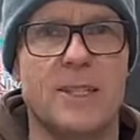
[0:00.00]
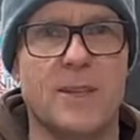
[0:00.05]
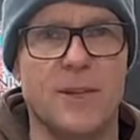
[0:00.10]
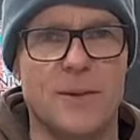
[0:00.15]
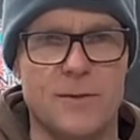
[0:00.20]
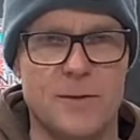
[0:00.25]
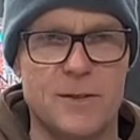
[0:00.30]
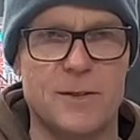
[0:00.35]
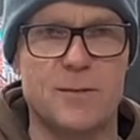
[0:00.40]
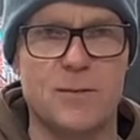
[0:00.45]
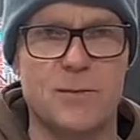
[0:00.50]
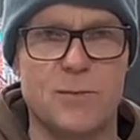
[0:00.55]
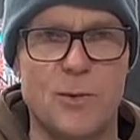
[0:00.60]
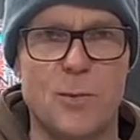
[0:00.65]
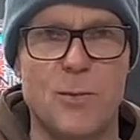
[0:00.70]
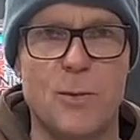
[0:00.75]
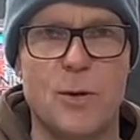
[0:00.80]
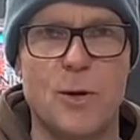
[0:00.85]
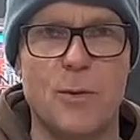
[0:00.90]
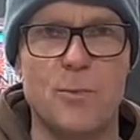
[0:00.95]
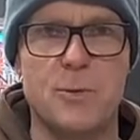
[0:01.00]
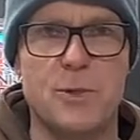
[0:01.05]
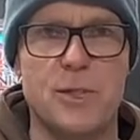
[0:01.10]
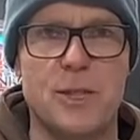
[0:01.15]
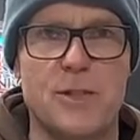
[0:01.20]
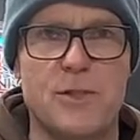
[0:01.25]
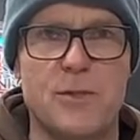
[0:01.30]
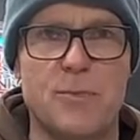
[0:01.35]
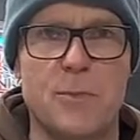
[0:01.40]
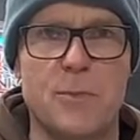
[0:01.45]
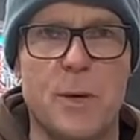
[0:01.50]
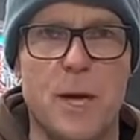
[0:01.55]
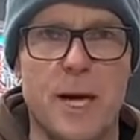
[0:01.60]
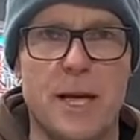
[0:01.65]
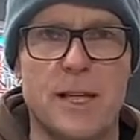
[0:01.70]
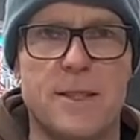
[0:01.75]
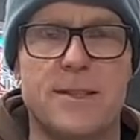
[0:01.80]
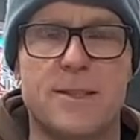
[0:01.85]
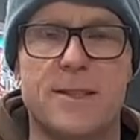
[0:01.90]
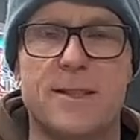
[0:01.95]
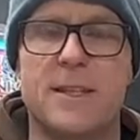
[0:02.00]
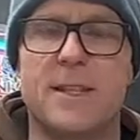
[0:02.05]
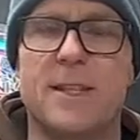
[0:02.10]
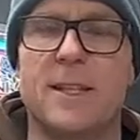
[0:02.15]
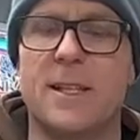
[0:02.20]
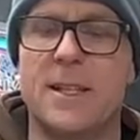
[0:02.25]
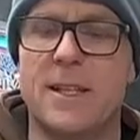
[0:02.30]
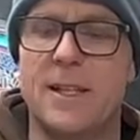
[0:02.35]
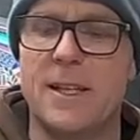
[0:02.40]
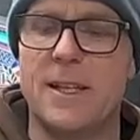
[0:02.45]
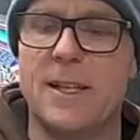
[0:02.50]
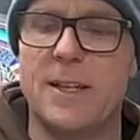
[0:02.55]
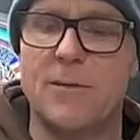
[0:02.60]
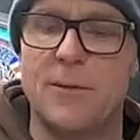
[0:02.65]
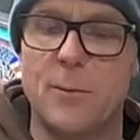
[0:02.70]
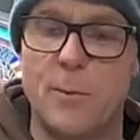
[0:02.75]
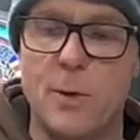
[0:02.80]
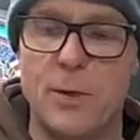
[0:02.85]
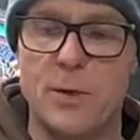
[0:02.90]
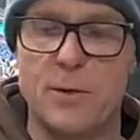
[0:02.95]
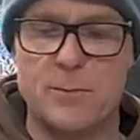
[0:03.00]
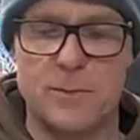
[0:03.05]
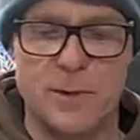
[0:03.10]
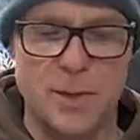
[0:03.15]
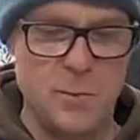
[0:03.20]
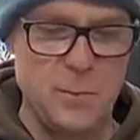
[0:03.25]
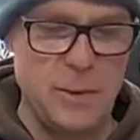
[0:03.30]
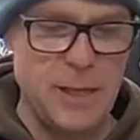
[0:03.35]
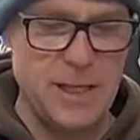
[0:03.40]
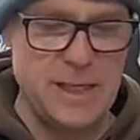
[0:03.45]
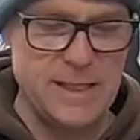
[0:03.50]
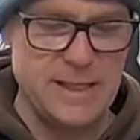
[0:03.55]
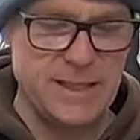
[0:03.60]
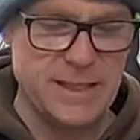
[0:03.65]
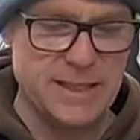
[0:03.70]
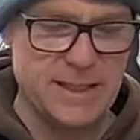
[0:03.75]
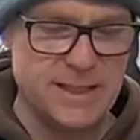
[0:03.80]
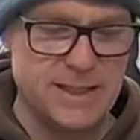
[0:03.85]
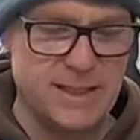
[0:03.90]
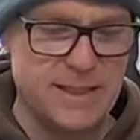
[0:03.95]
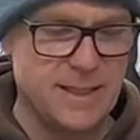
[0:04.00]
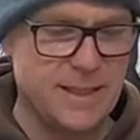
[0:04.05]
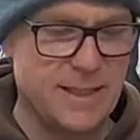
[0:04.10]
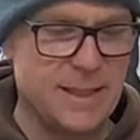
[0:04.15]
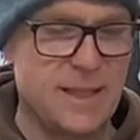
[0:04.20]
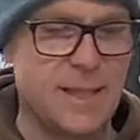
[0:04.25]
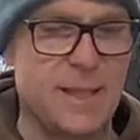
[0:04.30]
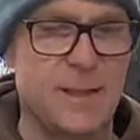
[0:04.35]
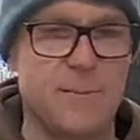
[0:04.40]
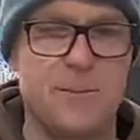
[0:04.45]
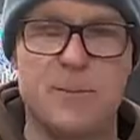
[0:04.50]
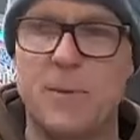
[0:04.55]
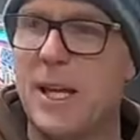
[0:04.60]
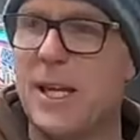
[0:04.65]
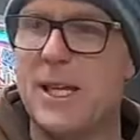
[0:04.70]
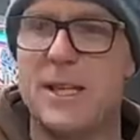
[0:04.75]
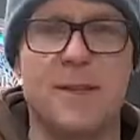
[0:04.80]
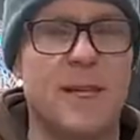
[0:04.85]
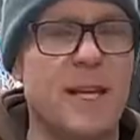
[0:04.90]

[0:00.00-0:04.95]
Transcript: and go for some proper competition pads uh, for when I'm competing. Uh, it,